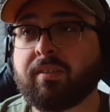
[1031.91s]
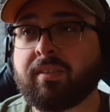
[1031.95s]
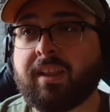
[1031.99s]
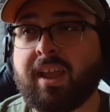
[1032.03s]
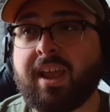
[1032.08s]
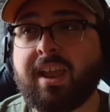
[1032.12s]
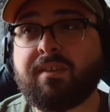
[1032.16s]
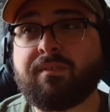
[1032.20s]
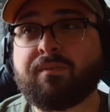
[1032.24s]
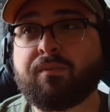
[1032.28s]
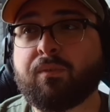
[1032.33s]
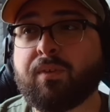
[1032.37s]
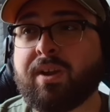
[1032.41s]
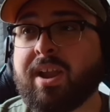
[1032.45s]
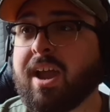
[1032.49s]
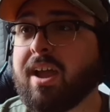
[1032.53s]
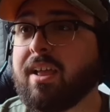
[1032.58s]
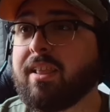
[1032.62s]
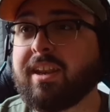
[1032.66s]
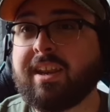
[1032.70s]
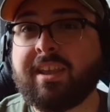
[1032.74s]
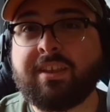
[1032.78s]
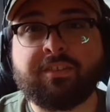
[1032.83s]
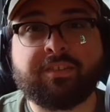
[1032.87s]
life
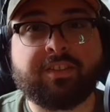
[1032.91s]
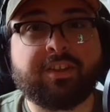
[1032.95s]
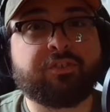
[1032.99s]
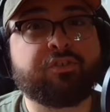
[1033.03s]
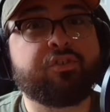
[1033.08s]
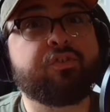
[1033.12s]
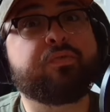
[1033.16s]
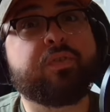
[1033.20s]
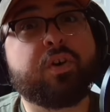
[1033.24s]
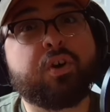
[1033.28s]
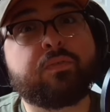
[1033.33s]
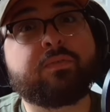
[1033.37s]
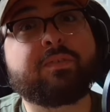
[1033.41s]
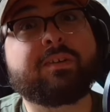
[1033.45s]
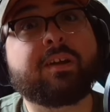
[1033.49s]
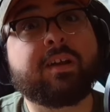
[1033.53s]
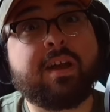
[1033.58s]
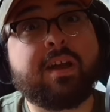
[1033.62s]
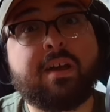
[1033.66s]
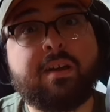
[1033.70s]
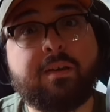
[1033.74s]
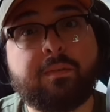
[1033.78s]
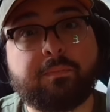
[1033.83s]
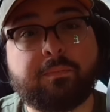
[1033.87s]
realities that you've
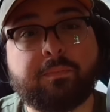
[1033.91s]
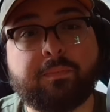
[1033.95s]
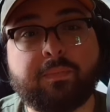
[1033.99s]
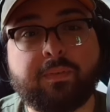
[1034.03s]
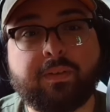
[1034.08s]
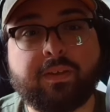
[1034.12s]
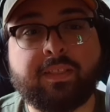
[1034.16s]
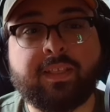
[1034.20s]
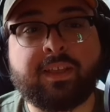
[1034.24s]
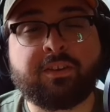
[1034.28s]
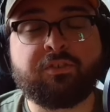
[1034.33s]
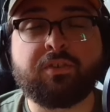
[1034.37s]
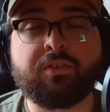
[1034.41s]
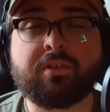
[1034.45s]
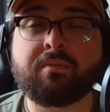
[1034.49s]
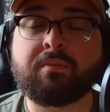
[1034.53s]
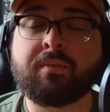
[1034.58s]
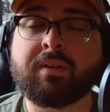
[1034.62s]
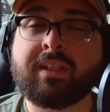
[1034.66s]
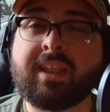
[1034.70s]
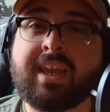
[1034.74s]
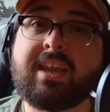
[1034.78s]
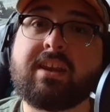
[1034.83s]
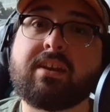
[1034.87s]
overcome and that you
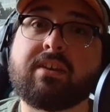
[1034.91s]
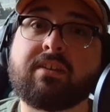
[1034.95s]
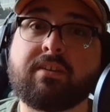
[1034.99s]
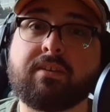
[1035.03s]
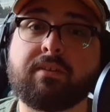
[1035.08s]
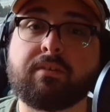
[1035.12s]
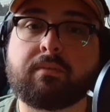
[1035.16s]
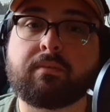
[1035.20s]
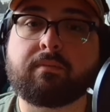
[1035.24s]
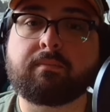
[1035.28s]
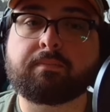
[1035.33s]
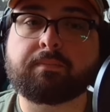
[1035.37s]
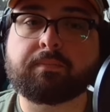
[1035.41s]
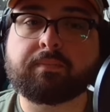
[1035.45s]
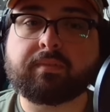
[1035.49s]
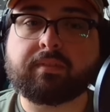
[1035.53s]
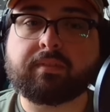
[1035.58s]
can relate to.